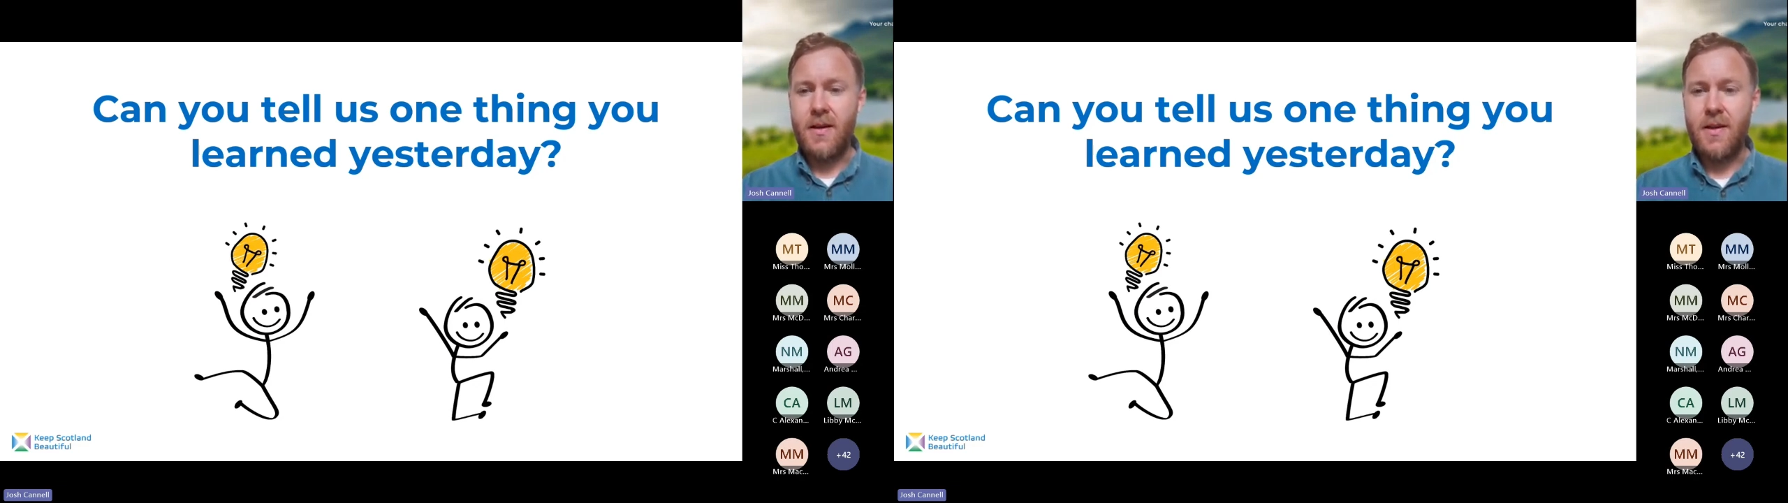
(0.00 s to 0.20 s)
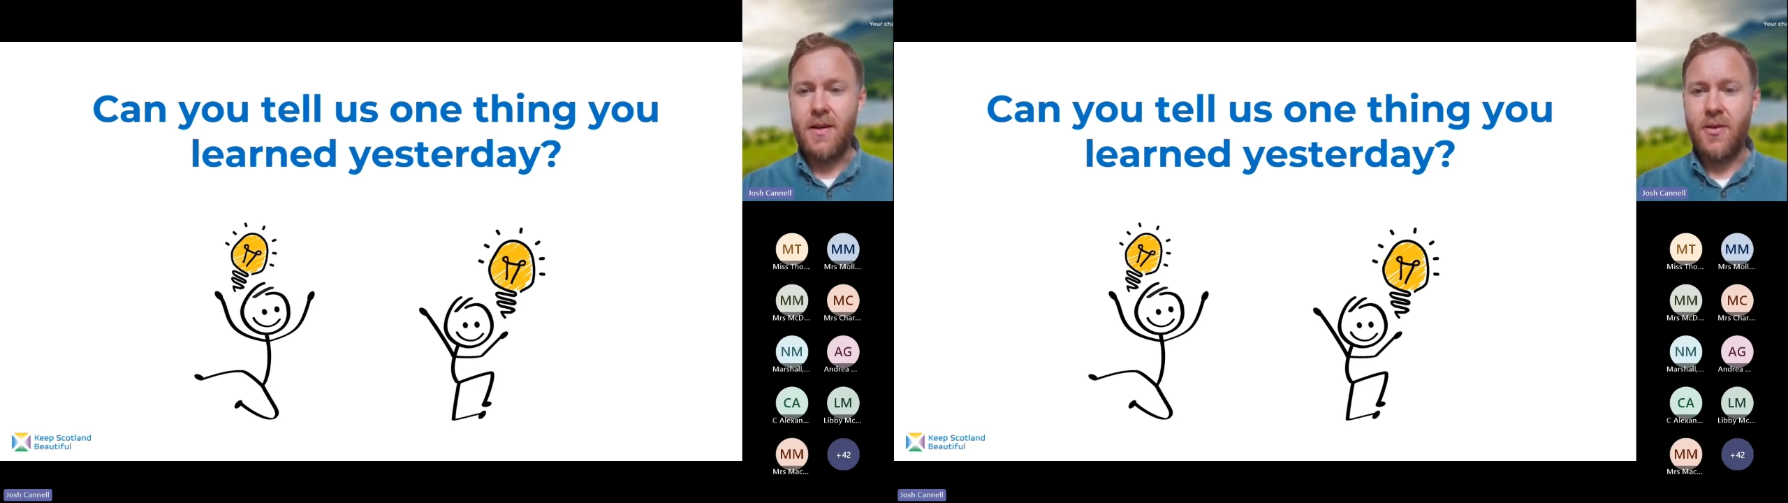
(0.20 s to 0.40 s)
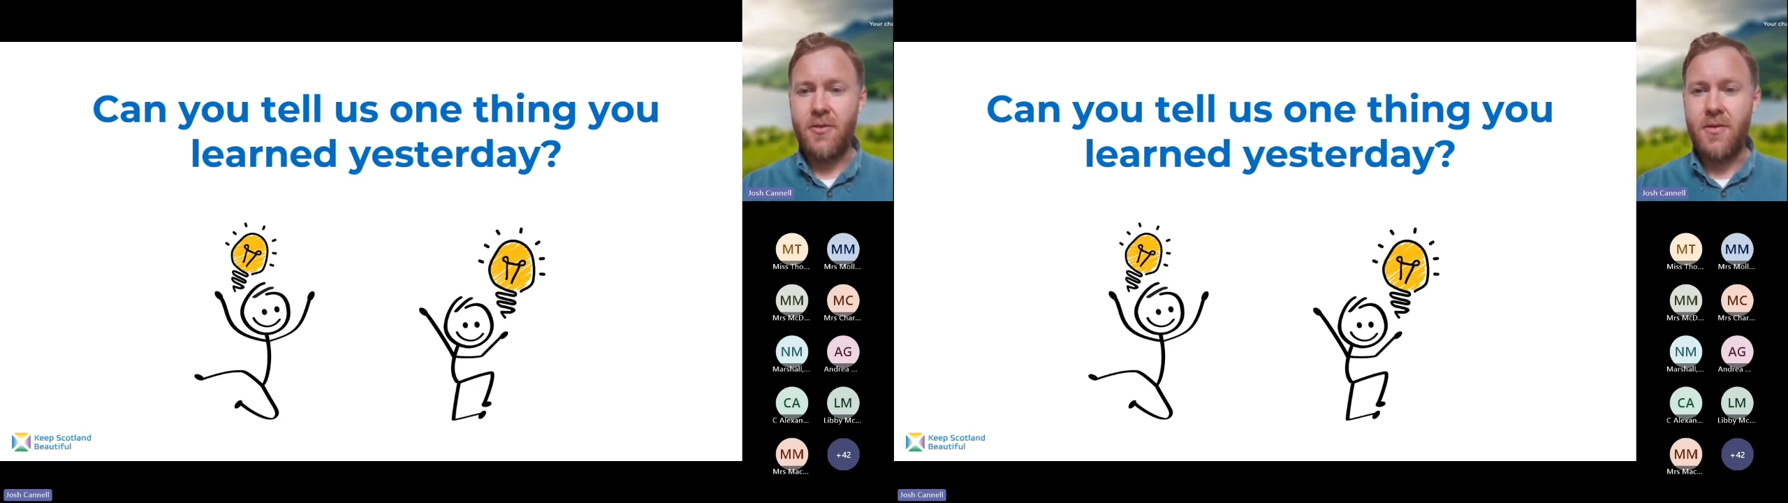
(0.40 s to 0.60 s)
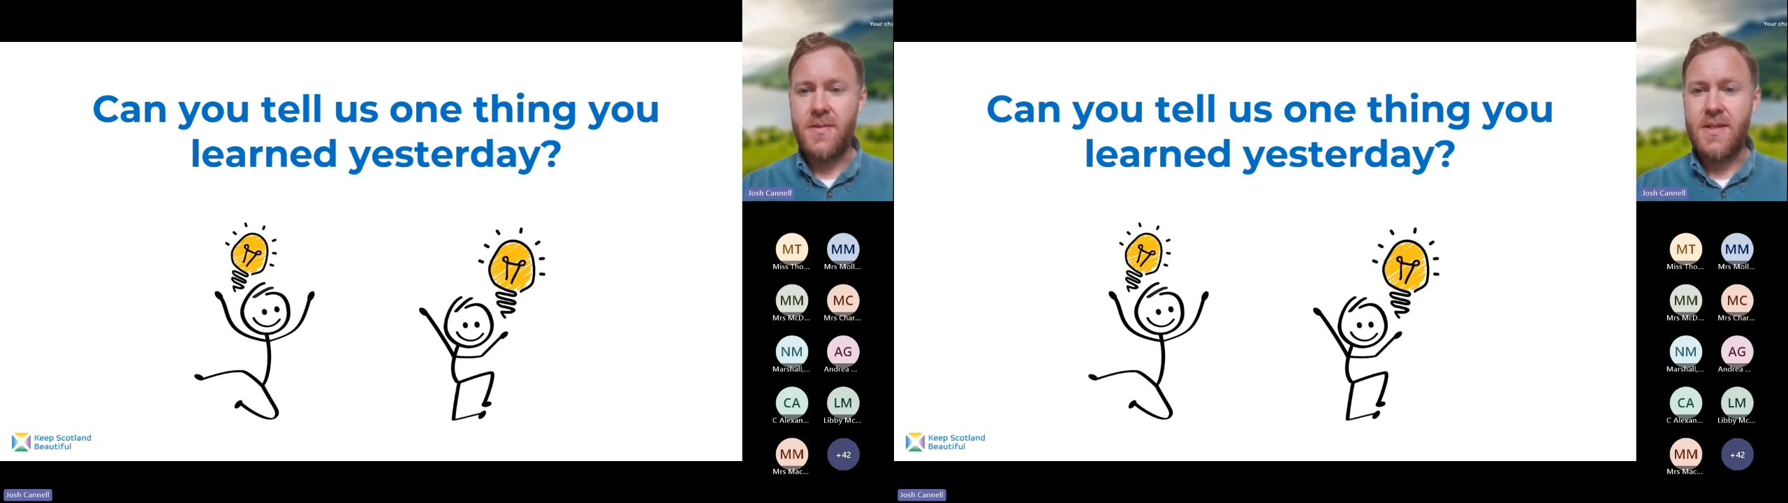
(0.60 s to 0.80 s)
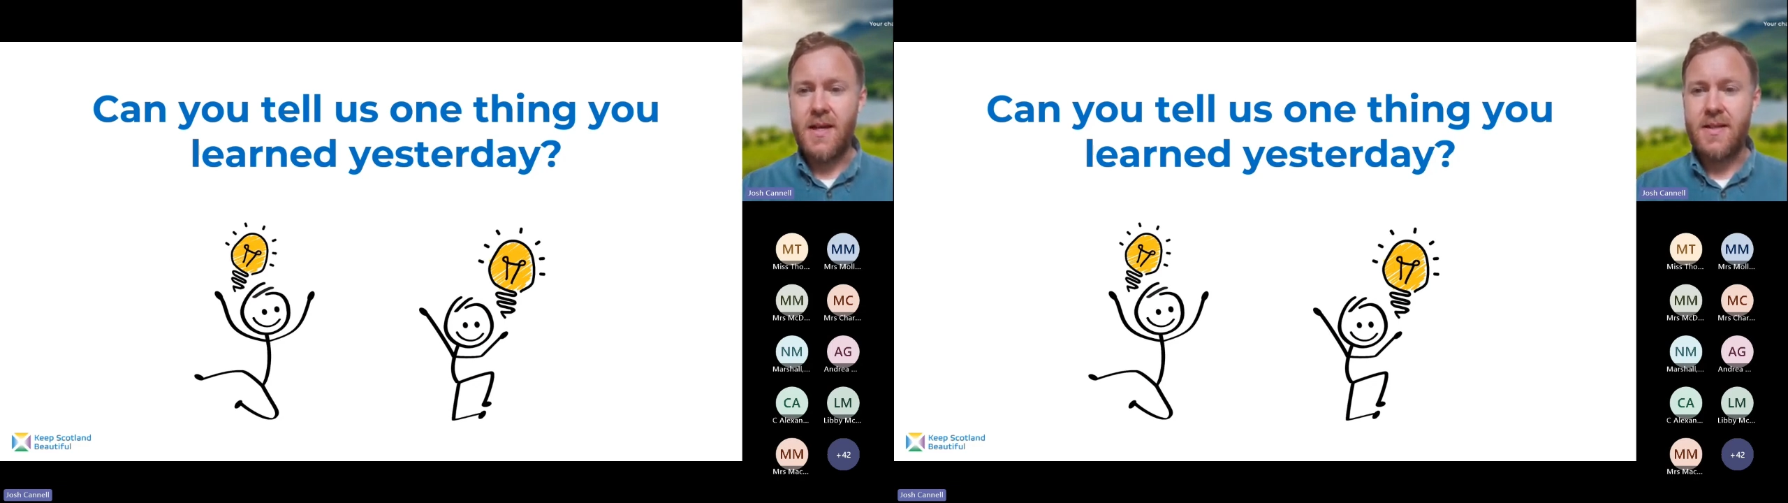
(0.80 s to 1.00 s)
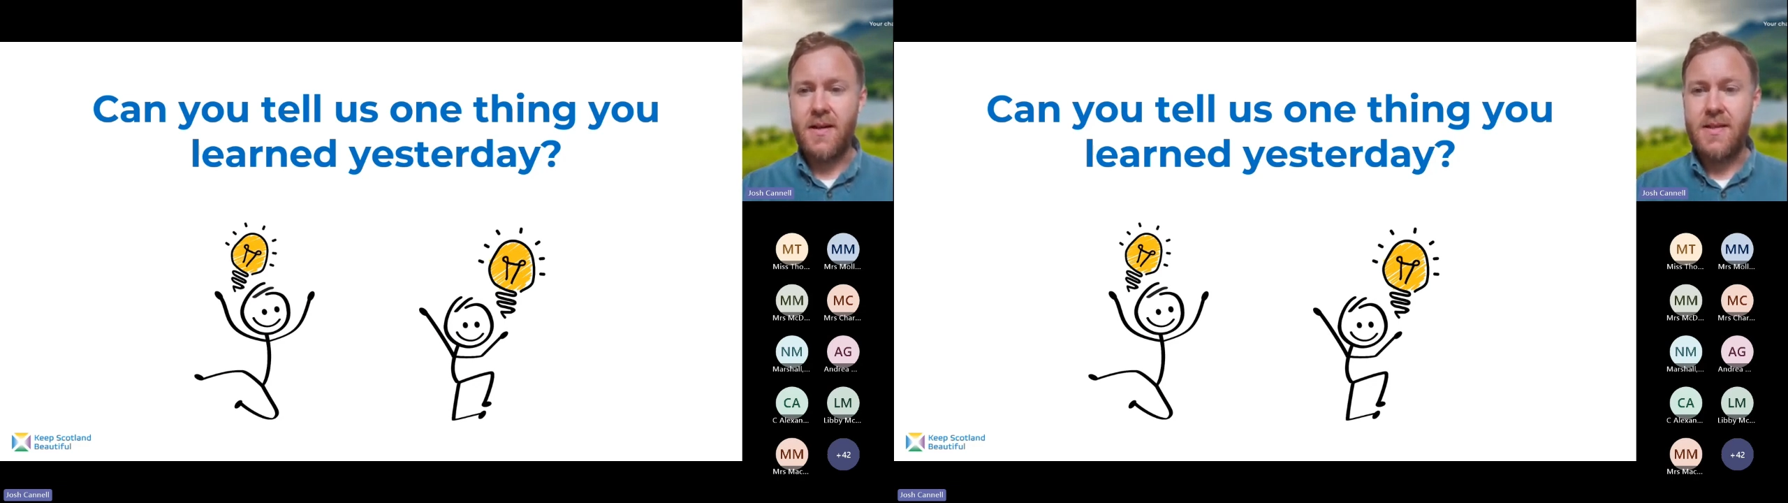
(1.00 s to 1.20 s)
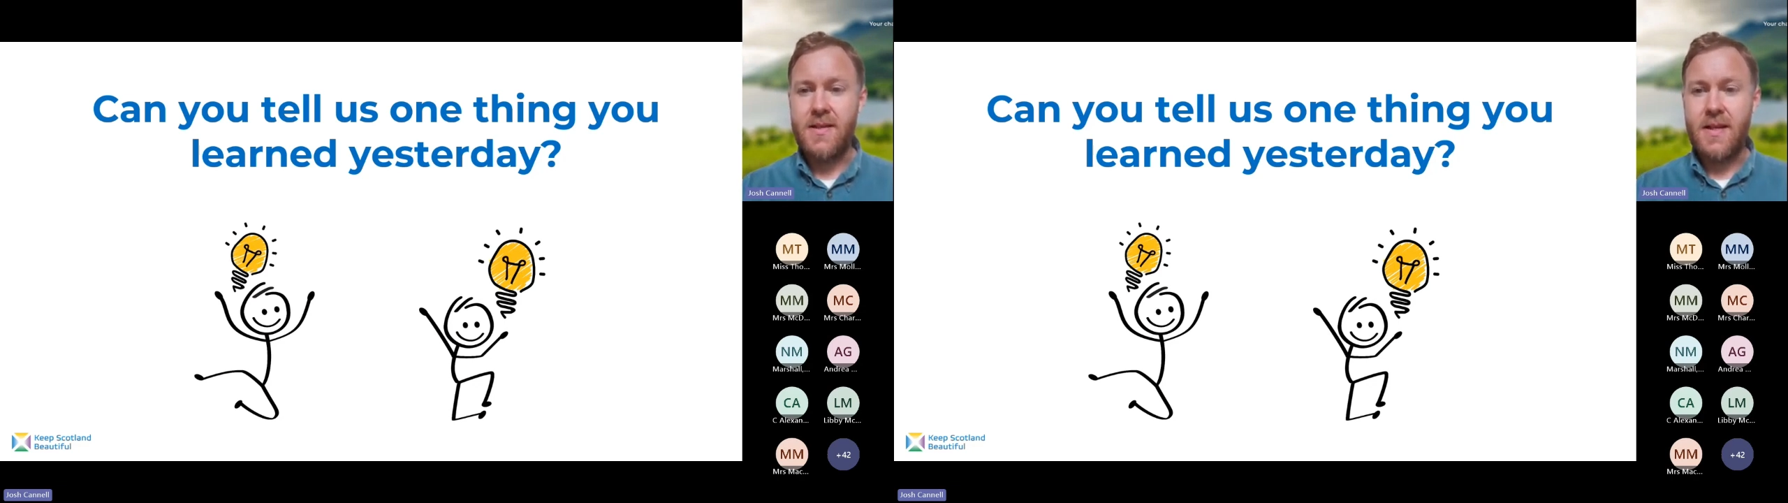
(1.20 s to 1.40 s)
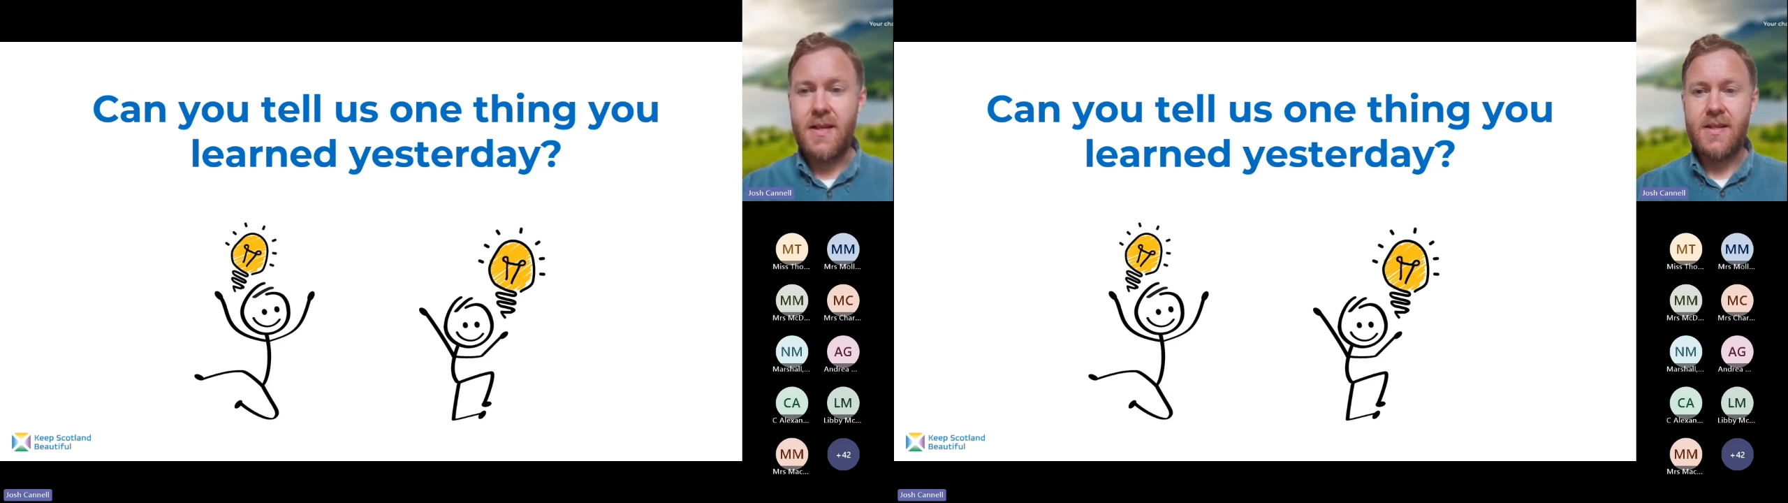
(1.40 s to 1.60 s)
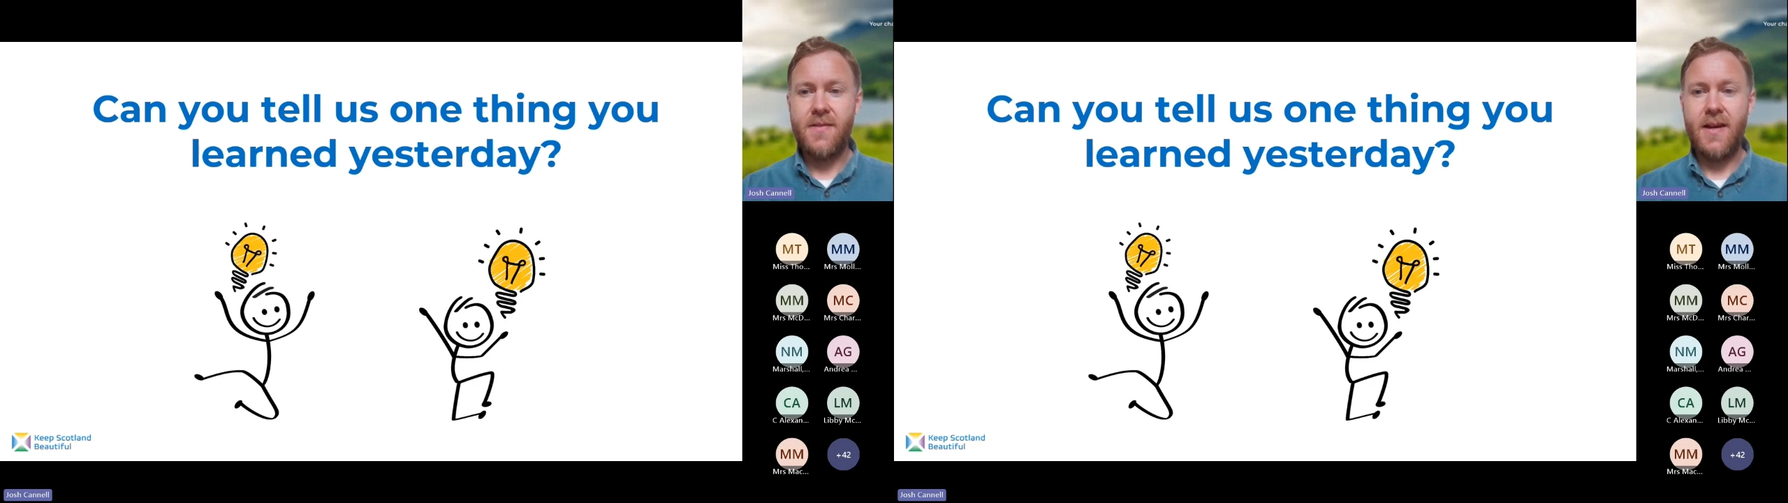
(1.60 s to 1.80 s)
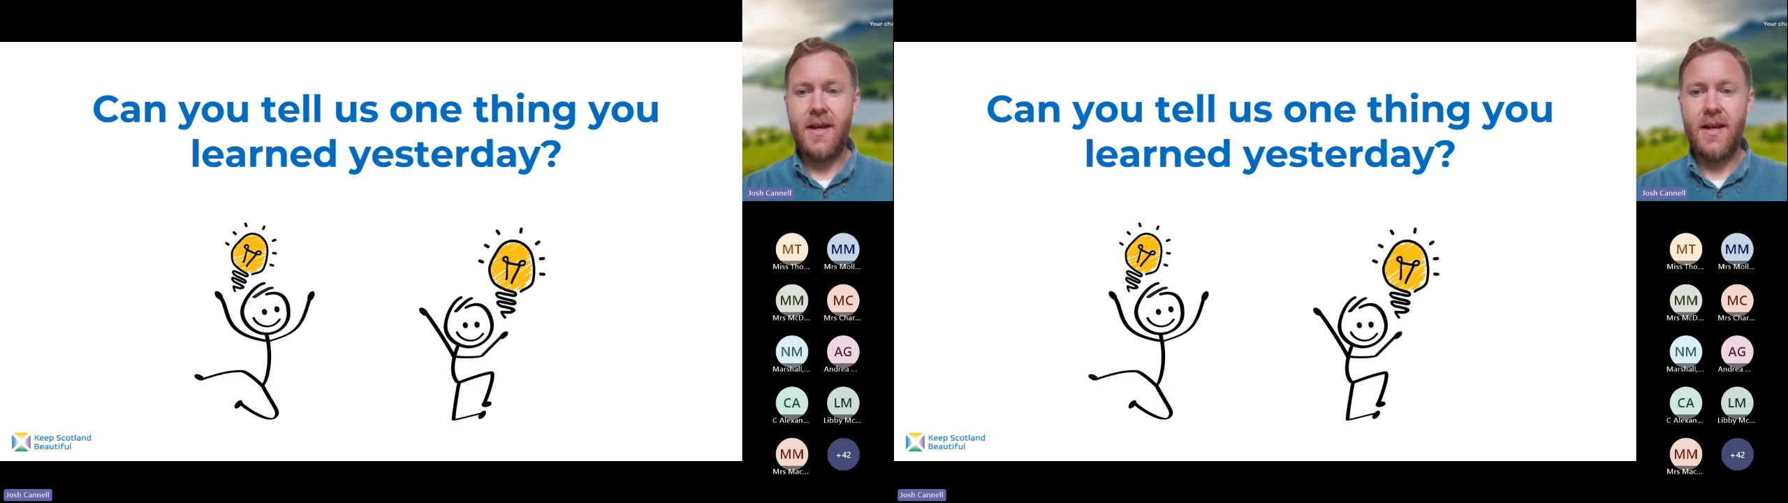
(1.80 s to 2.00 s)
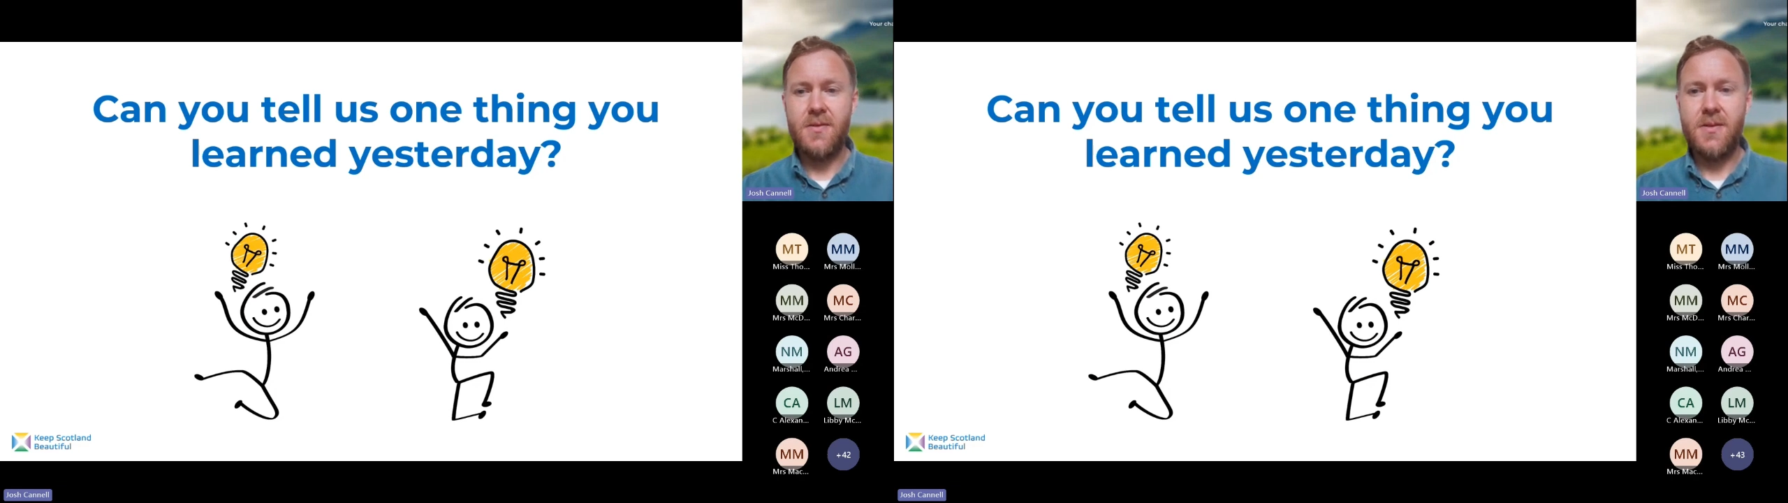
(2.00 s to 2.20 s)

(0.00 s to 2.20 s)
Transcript: Another group said ideas for how